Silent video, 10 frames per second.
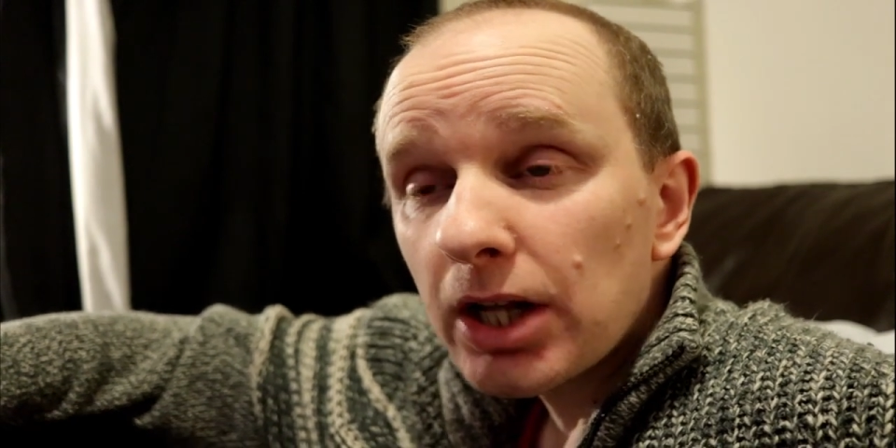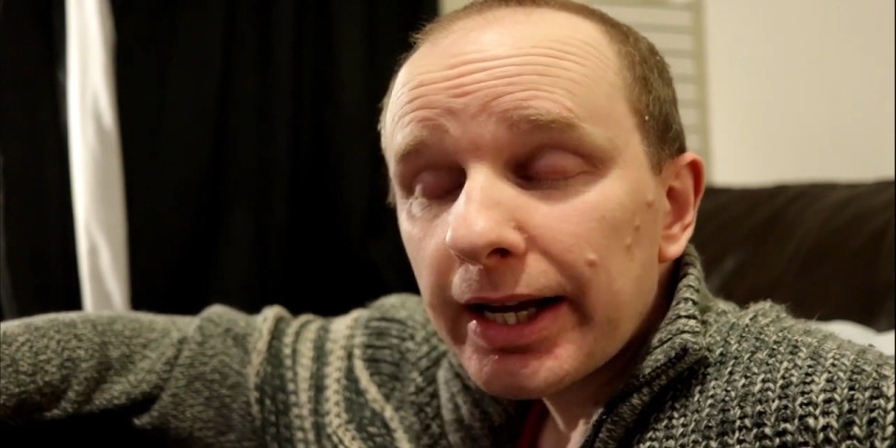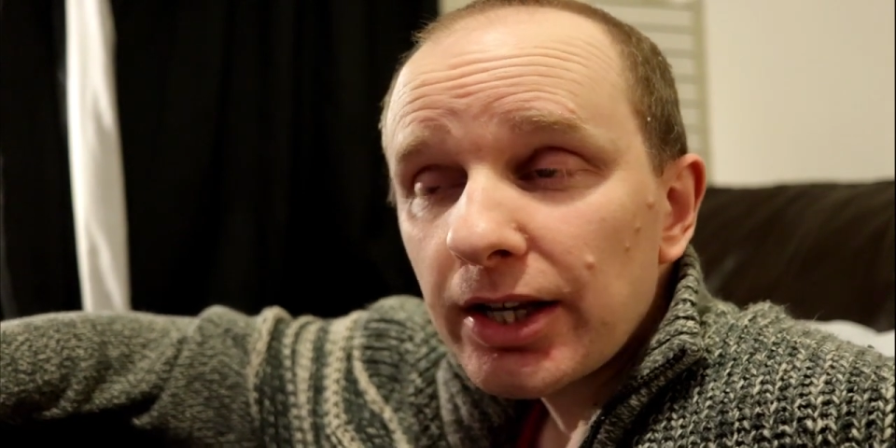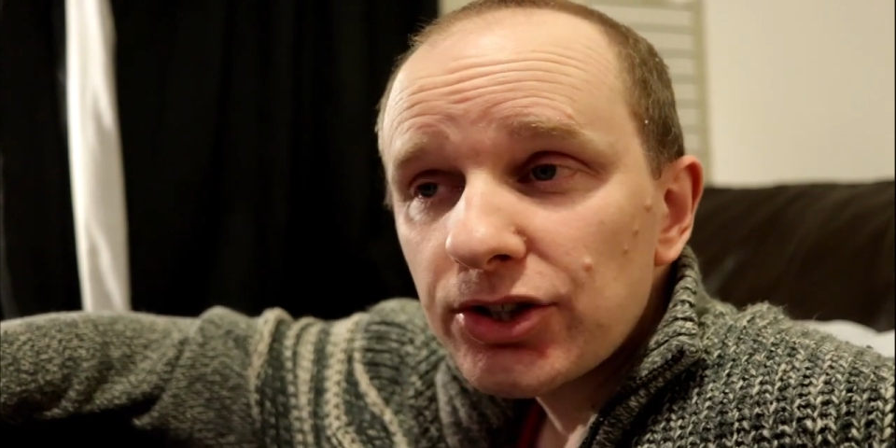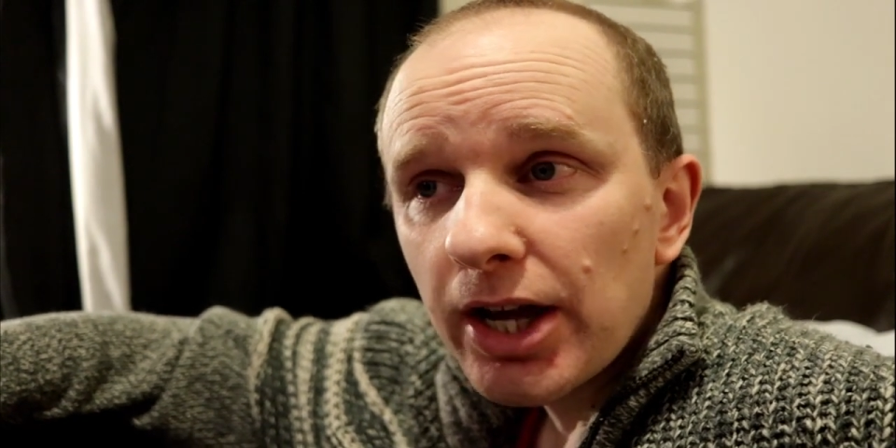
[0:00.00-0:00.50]

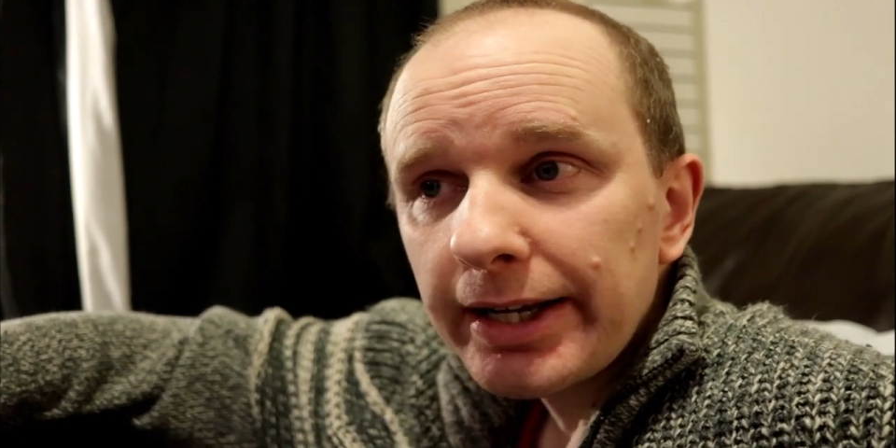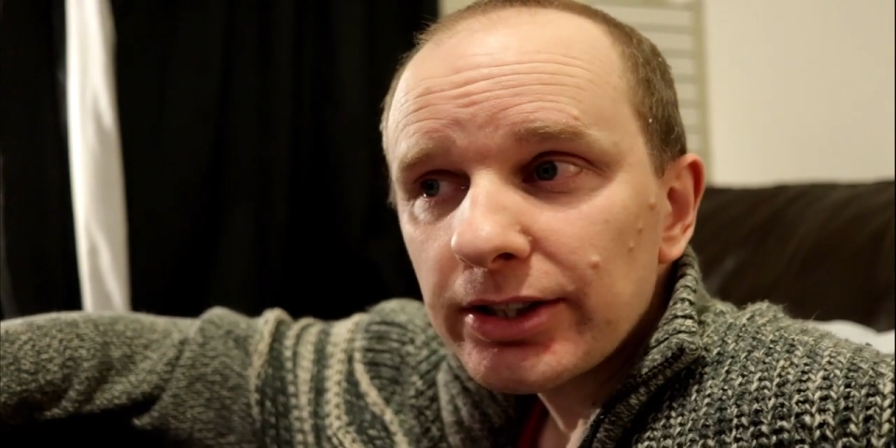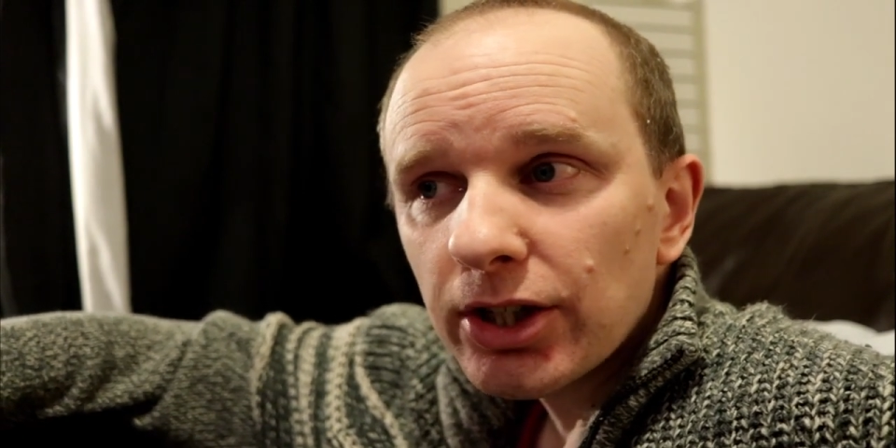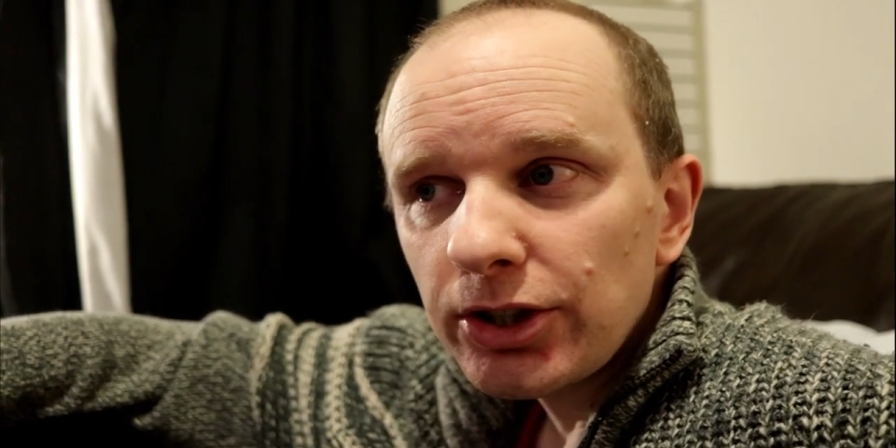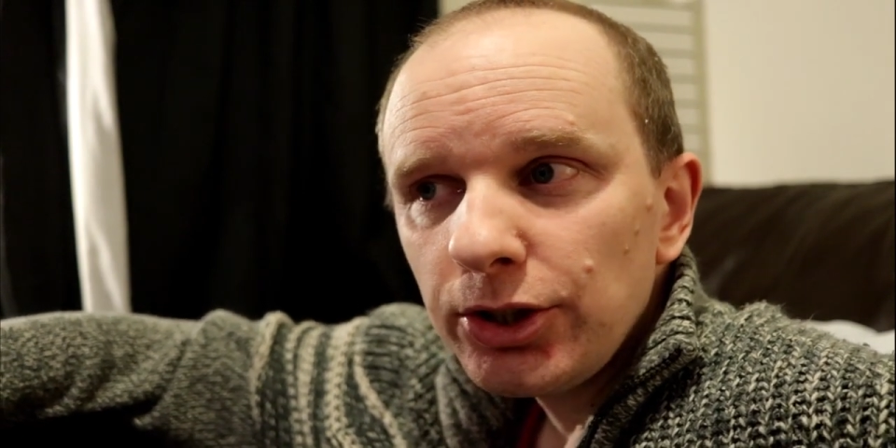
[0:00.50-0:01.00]
like I say,
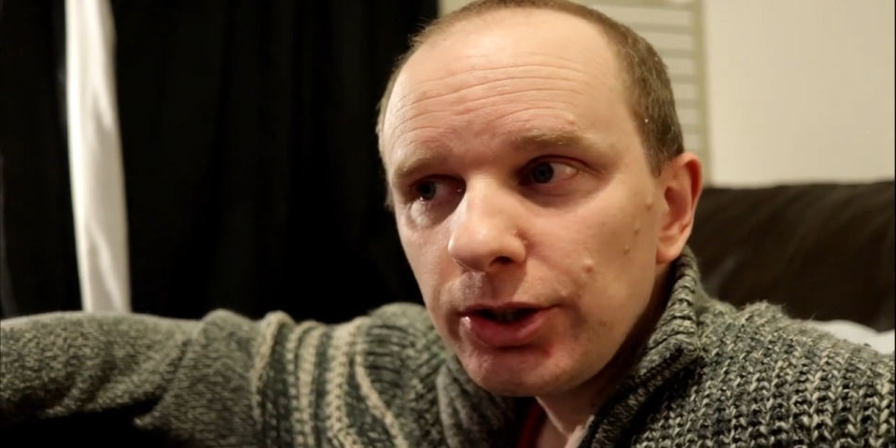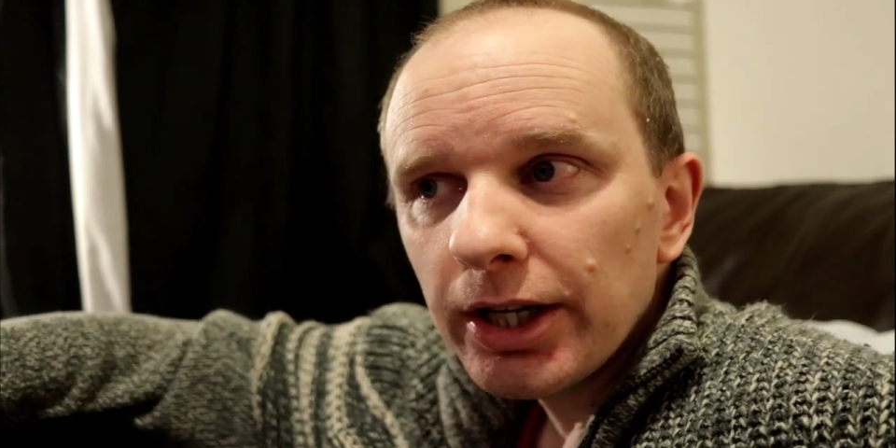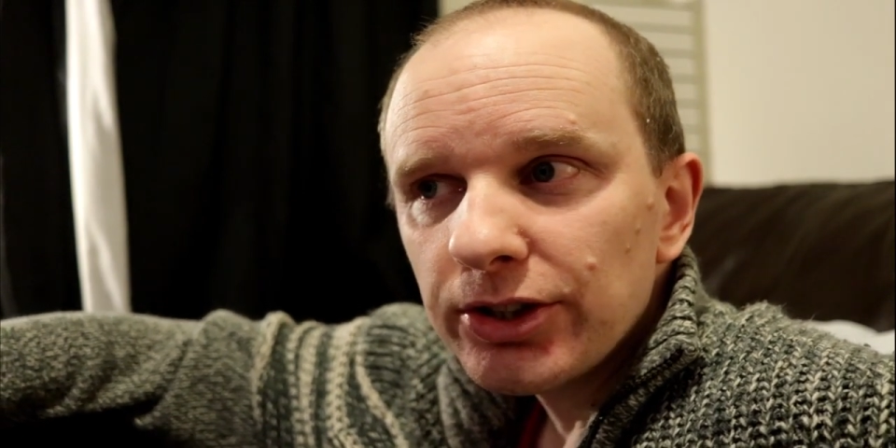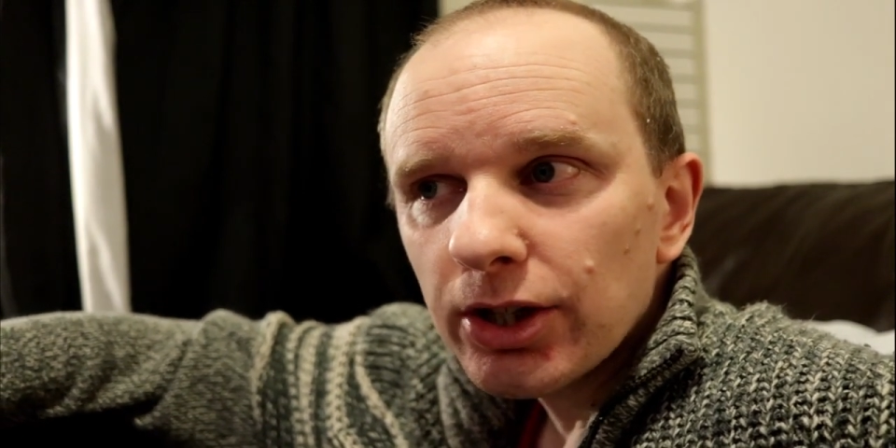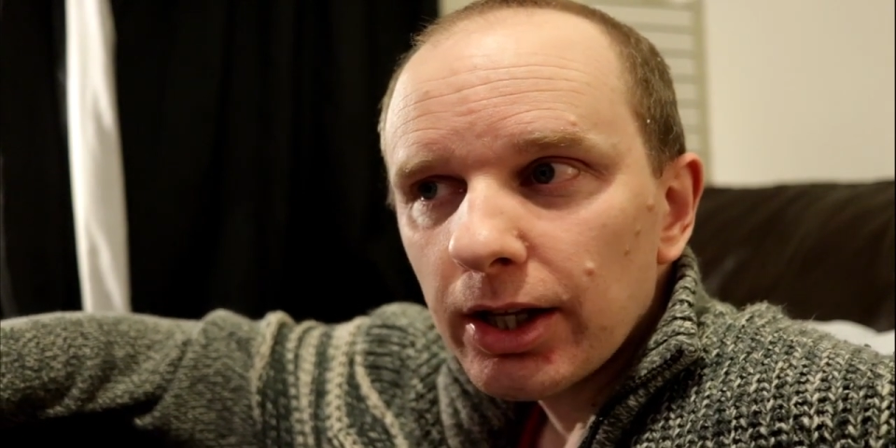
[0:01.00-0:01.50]
it's
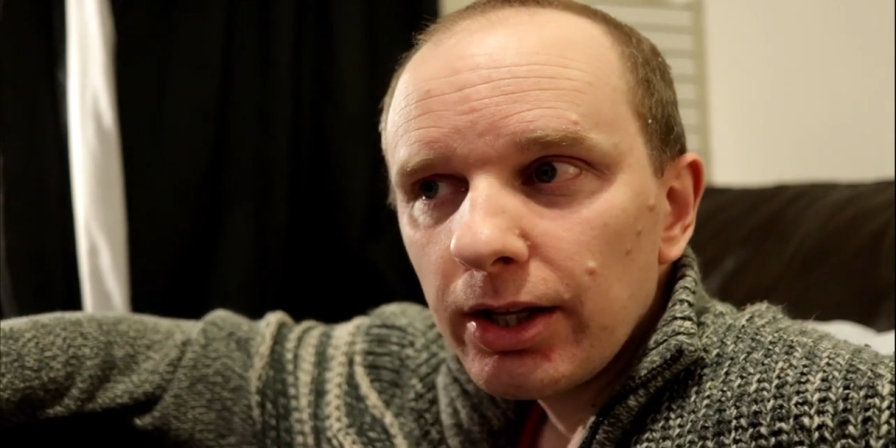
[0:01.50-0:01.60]
it's